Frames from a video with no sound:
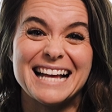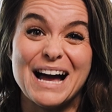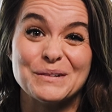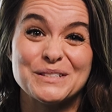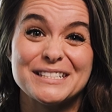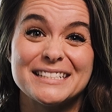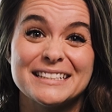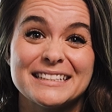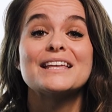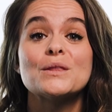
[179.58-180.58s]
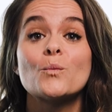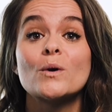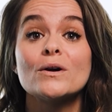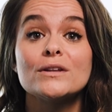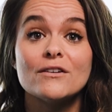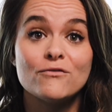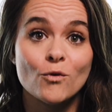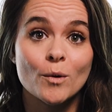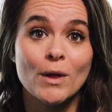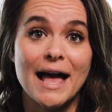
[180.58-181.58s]
Ouch. In the world of
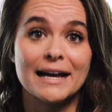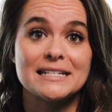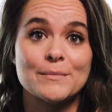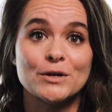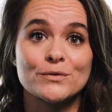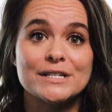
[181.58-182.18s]
formal academic